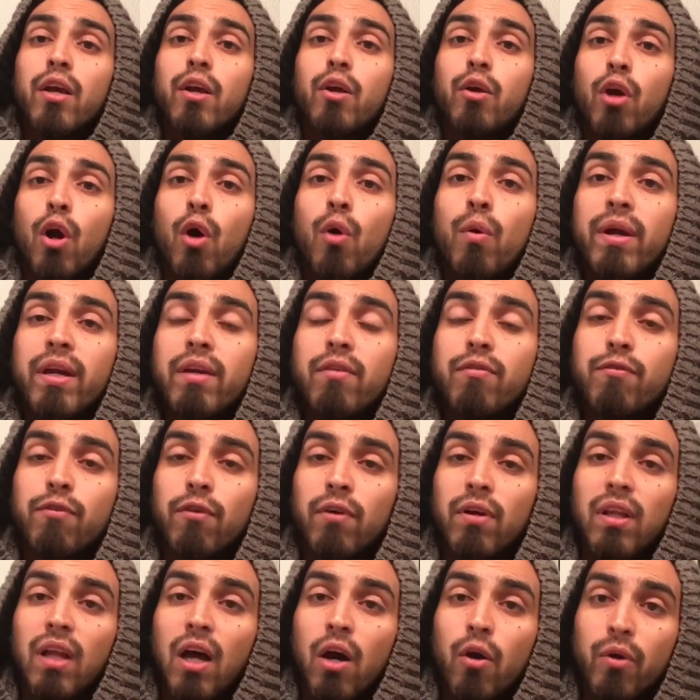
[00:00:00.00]
Grow It
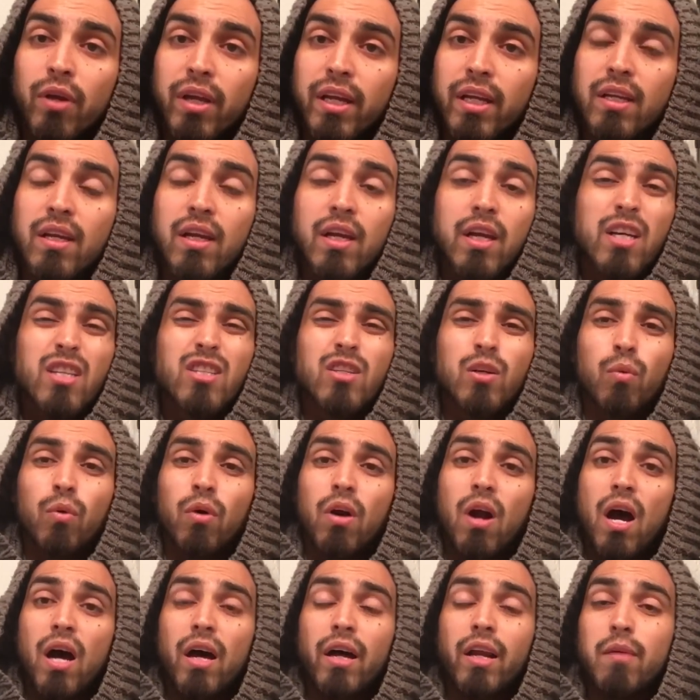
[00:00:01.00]
for Logan. So
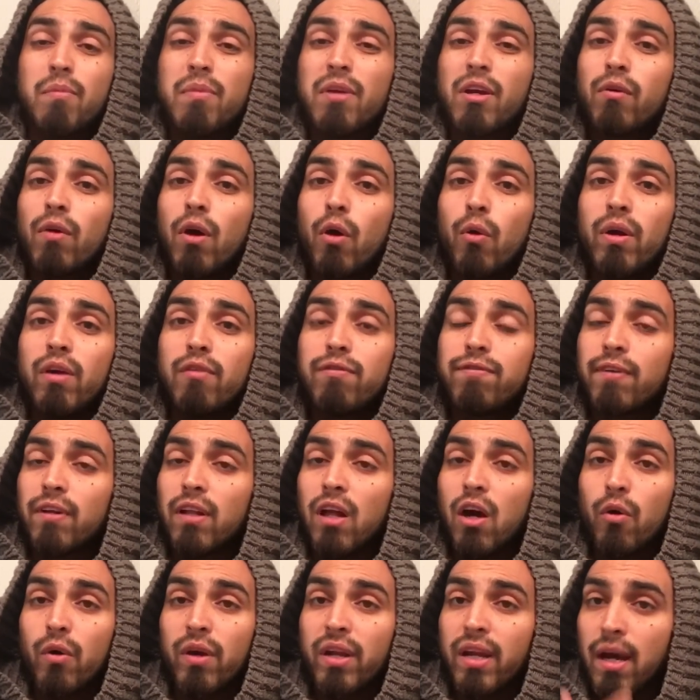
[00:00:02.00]
we're all going to be growing it for
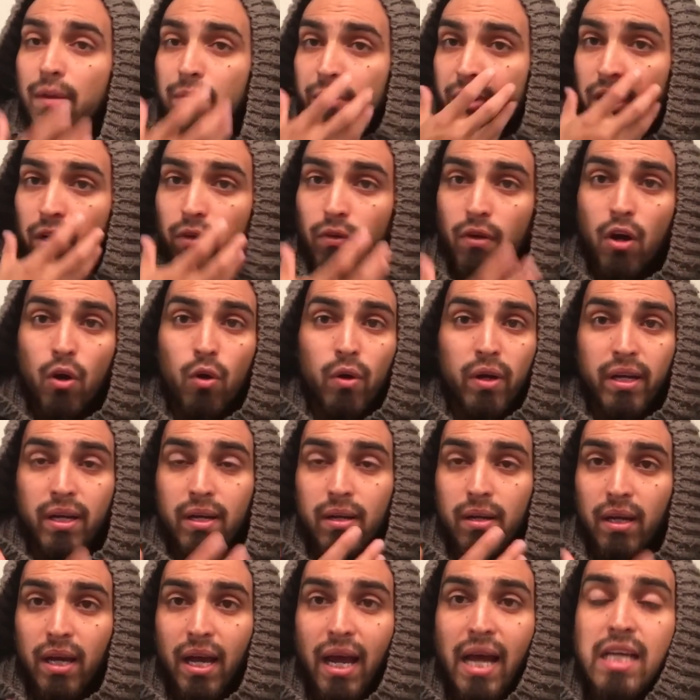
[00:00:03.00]
Logan. I'm going to grow it
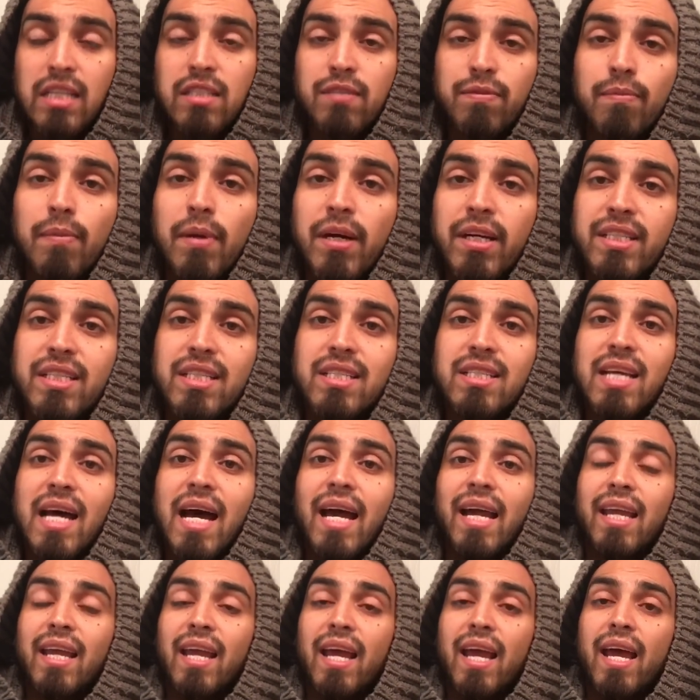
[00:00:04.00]
as much as
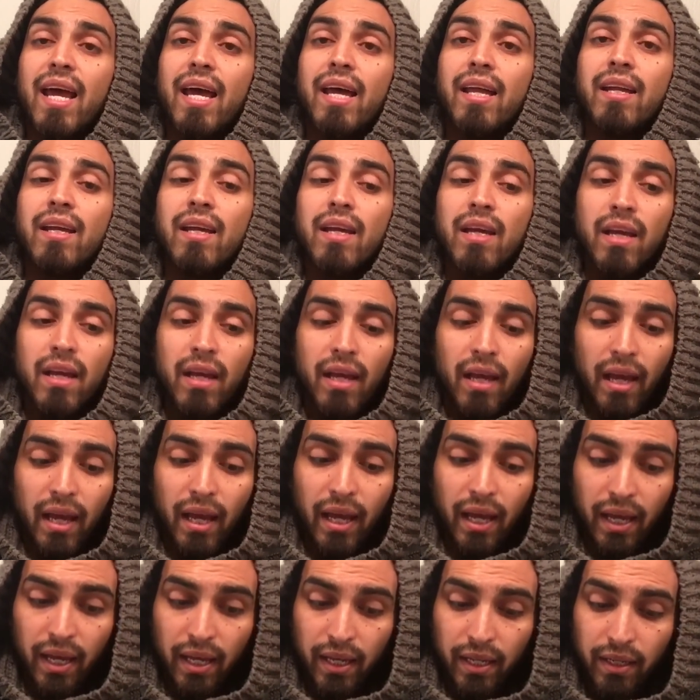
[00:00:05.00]
I can.
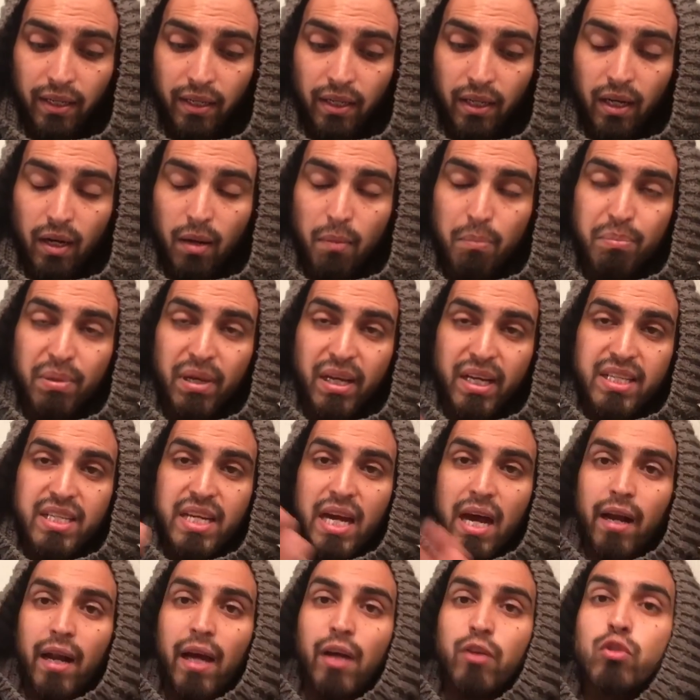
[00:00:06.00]
And big
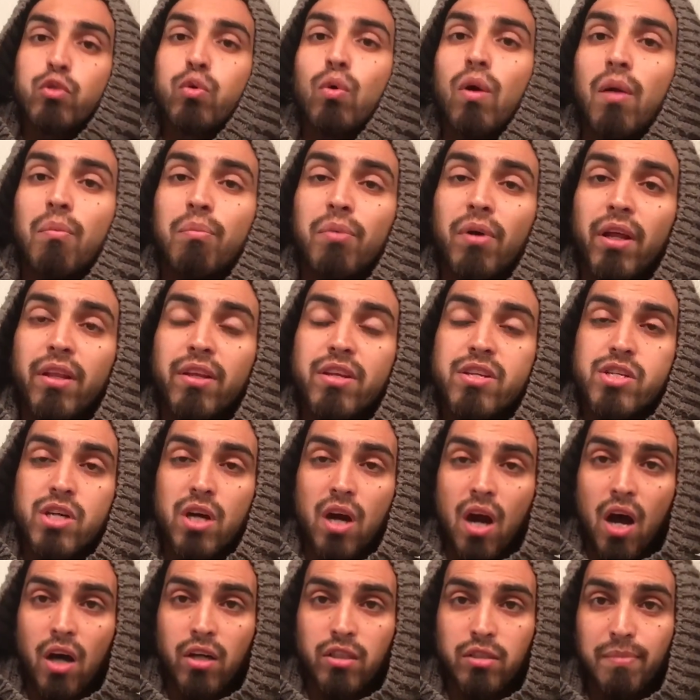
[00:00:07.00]
shout out to our brother
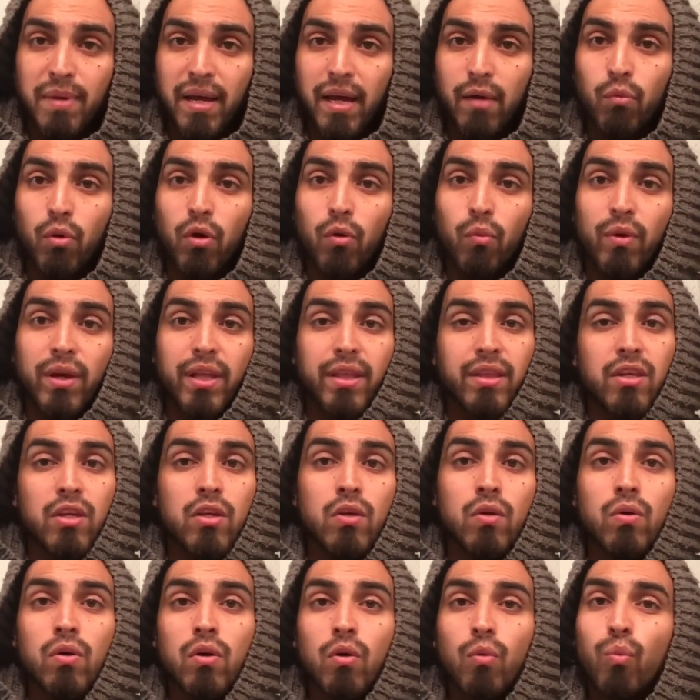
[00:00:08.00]
Charles, man. We're with
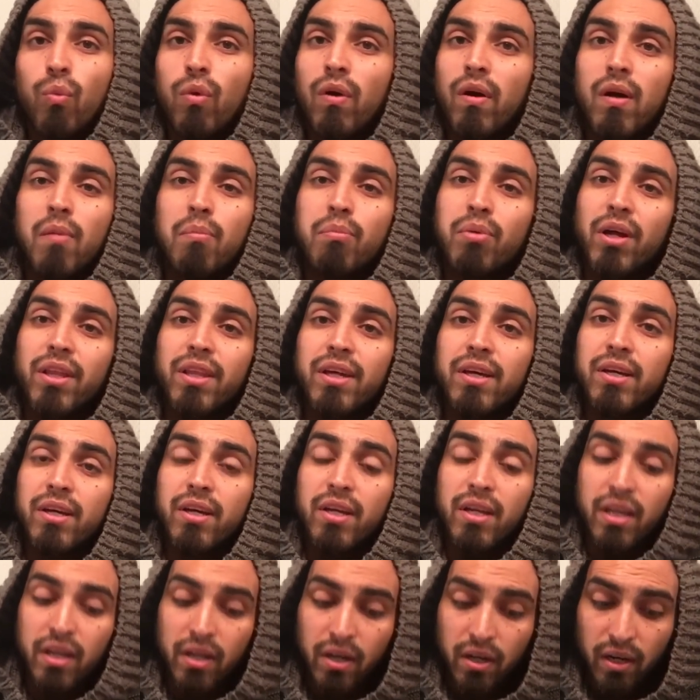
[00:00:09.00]
you. We're a
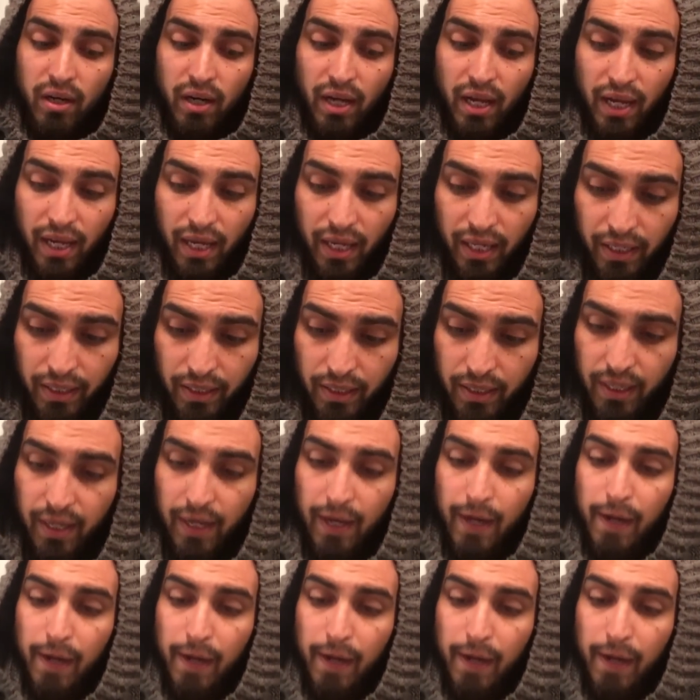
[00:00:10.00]
brotherhood here, and